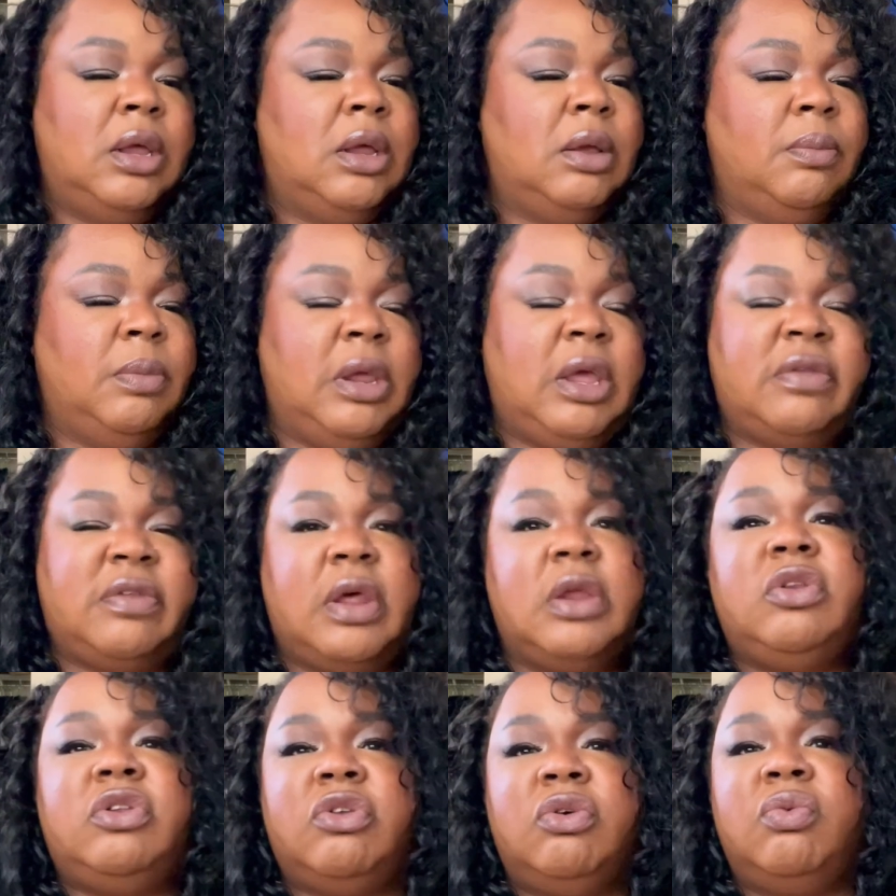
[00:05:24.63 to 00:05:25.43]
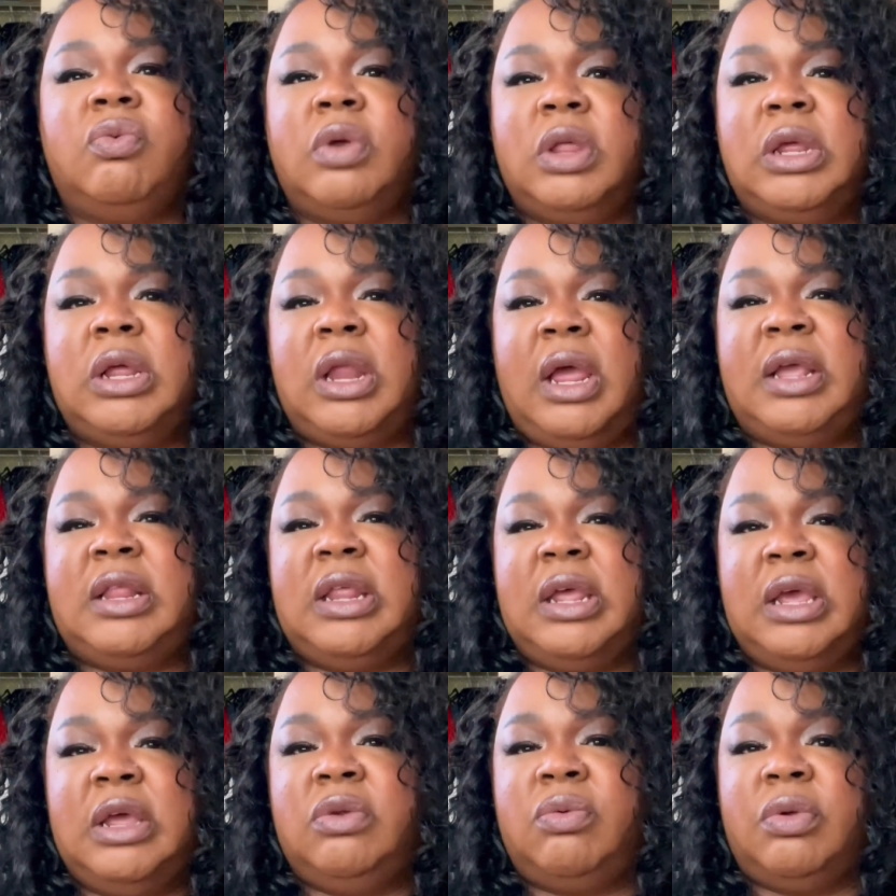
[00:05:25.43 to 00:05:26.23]
Because I do really like
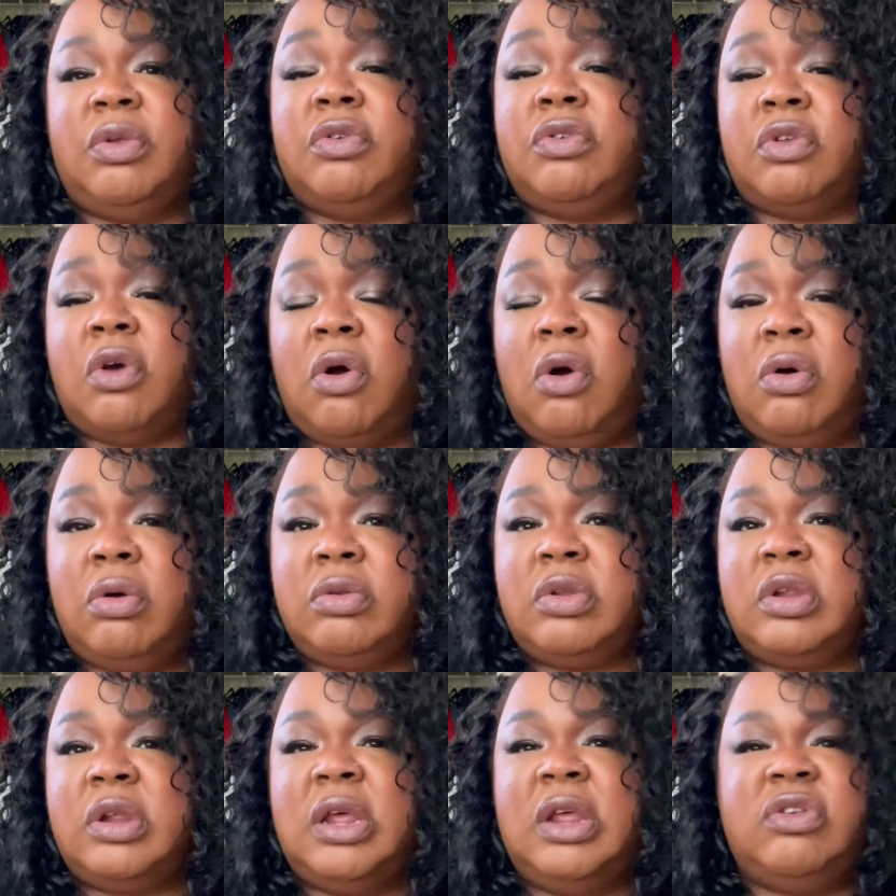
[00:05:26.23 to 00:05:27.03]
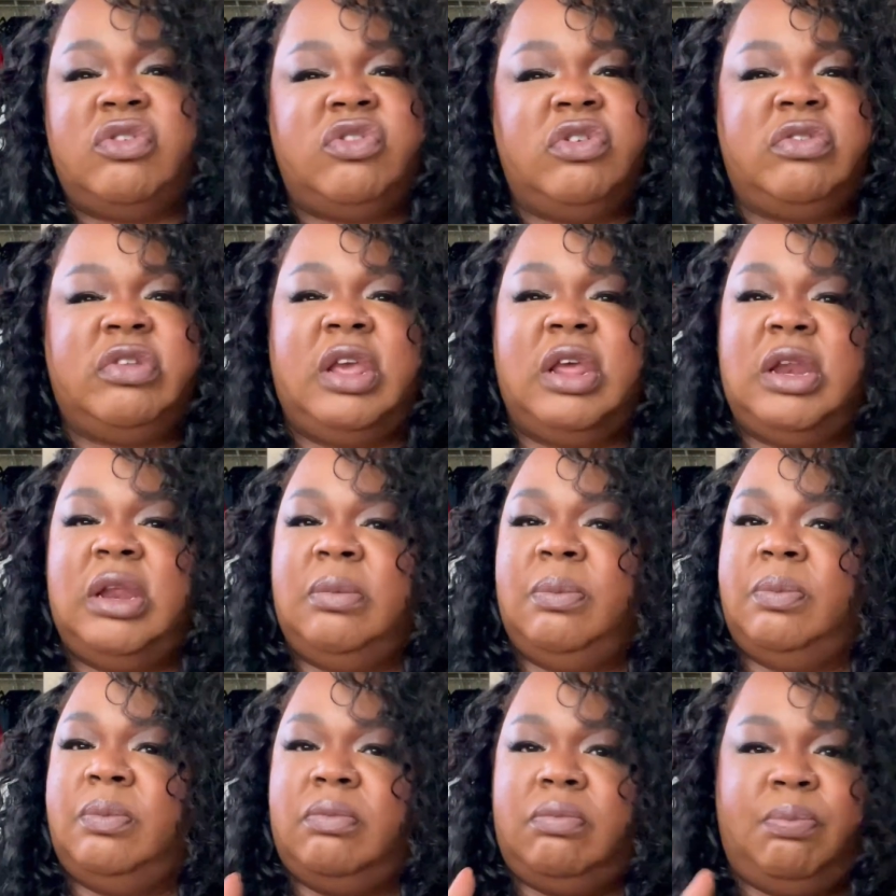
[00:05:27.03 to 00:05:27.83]
the end result. It's just
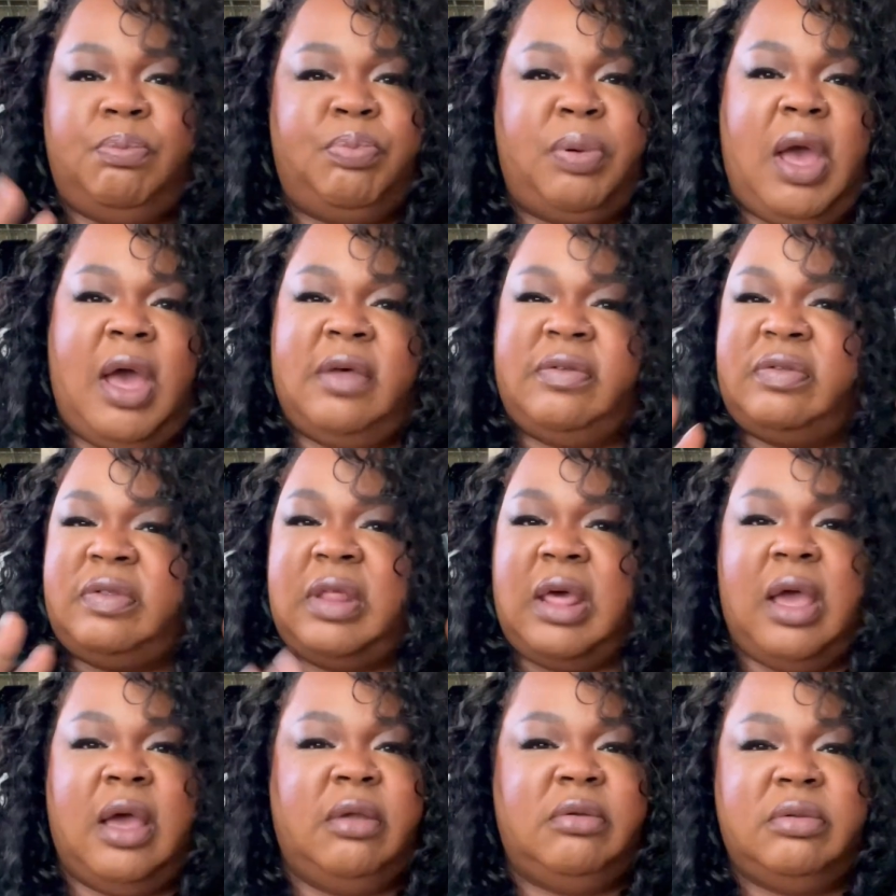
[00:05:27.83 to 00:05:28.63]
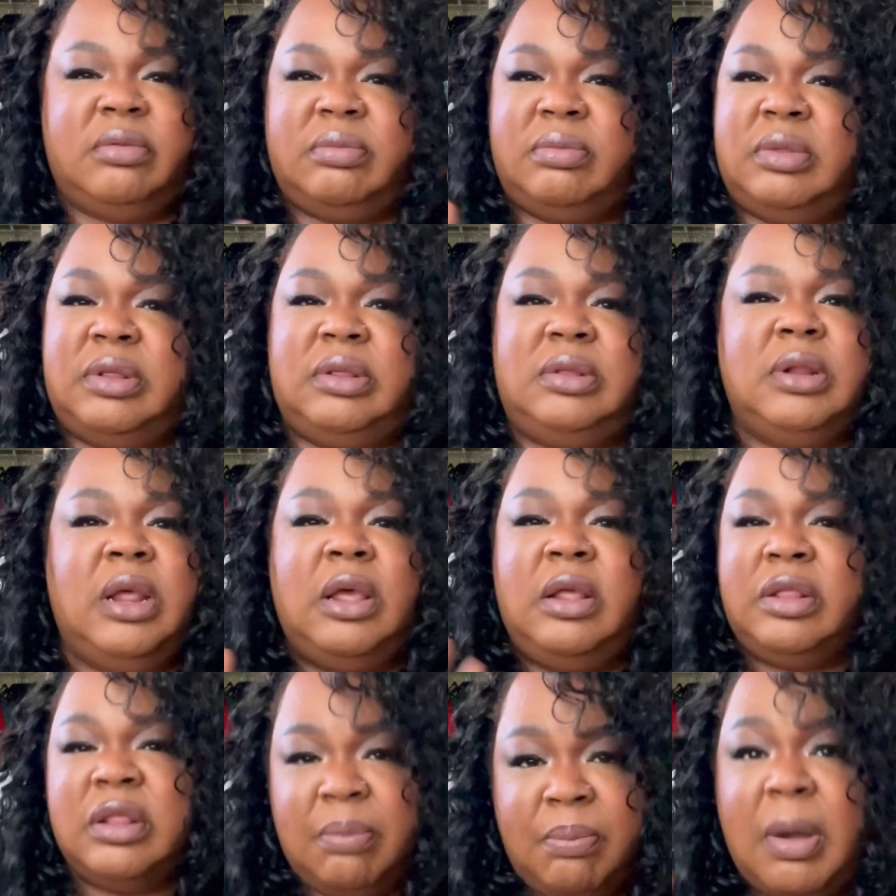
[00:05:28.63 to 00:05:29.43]
getting past that,
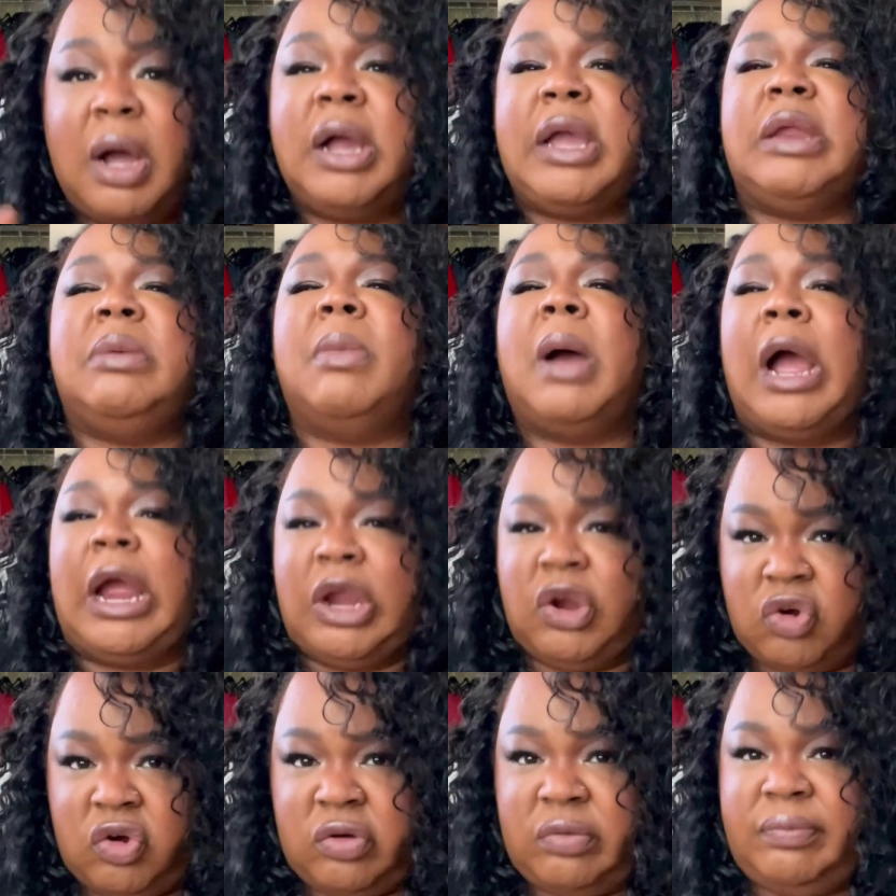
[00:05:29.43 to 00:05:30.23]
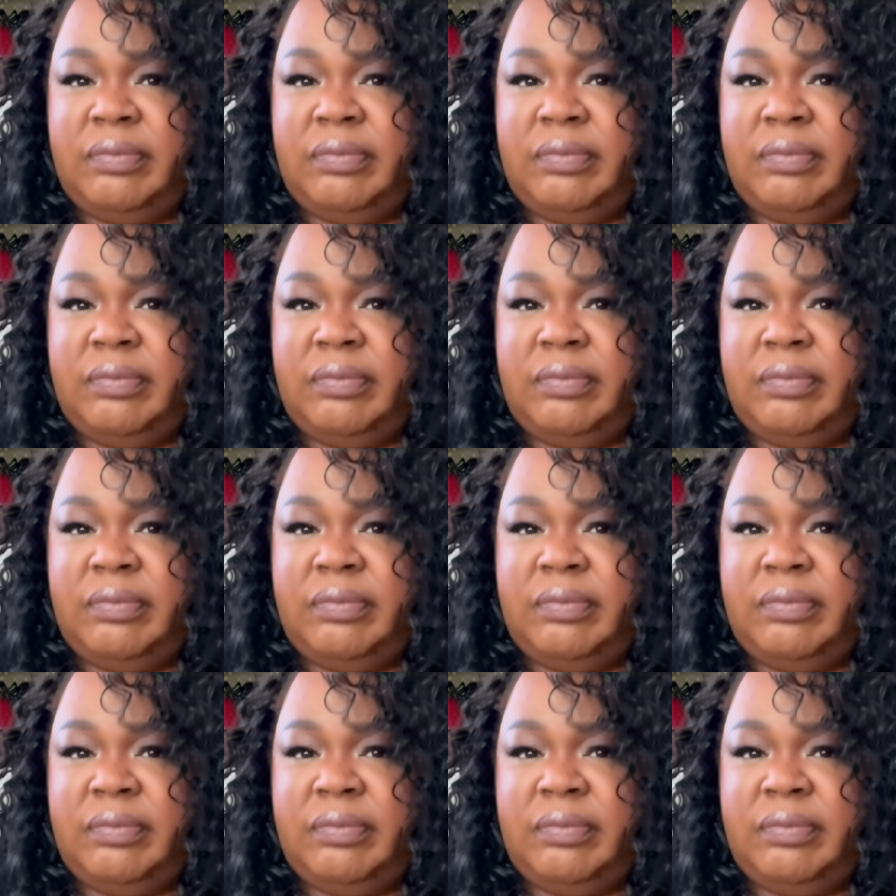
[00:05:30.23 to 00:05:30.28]
the muck and mire.